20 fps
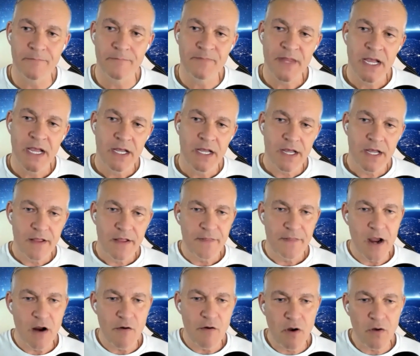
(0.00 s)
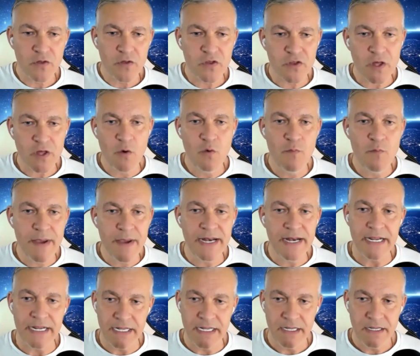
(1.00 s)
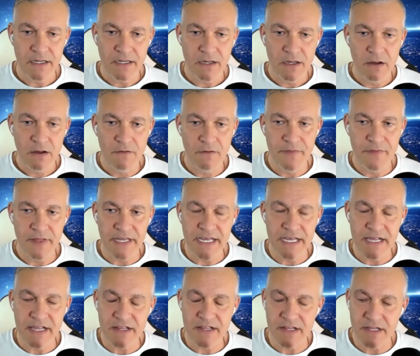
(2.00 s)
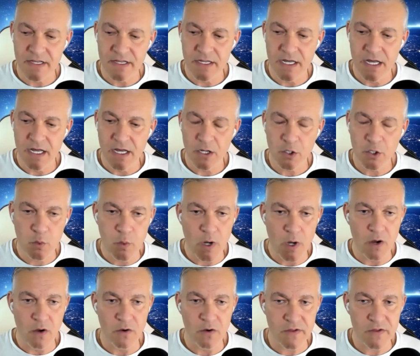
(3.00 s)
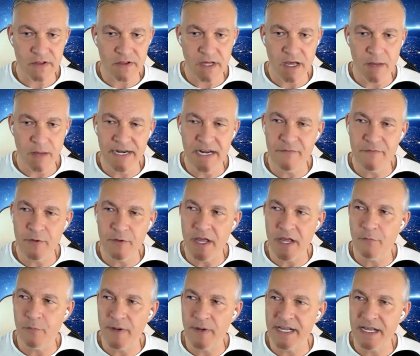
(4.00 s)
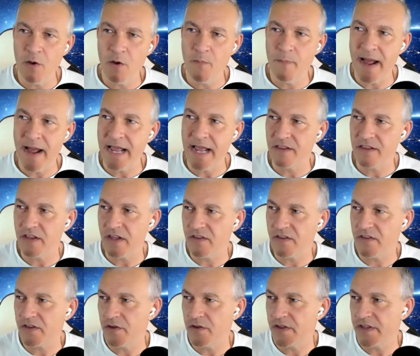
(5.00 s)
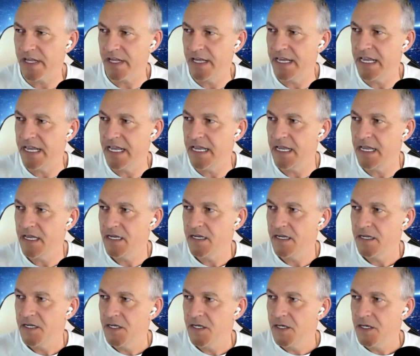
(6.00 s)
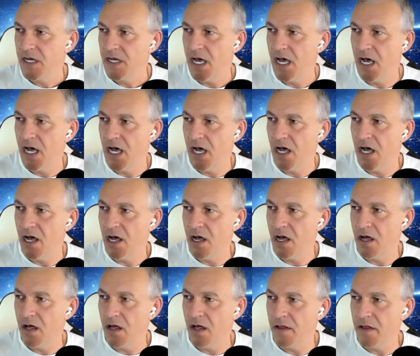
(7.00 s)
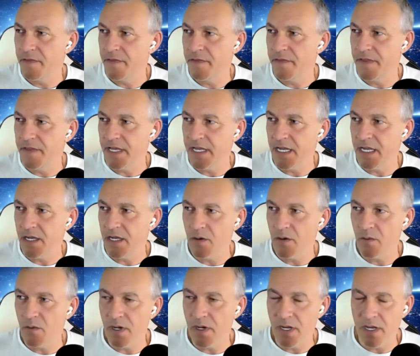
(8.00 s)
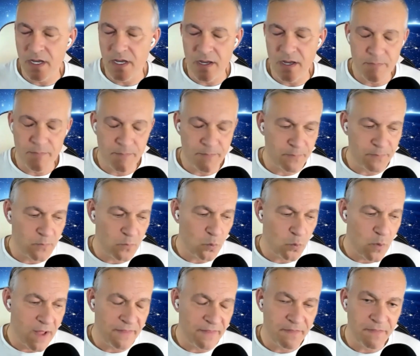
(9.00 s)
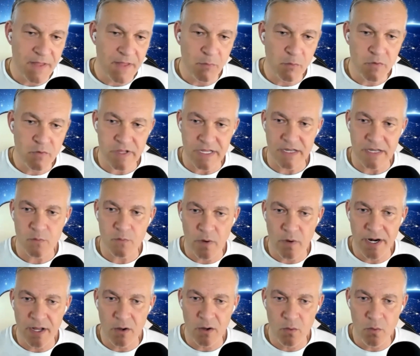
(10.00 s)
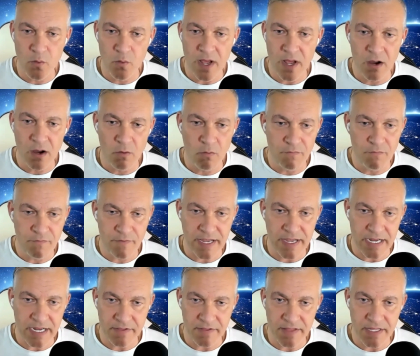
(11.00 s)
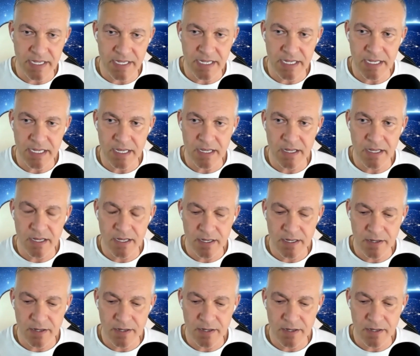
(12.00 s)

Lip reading: but there are so many of these quirks. I mean, if we go back just to say the 16610 LV, the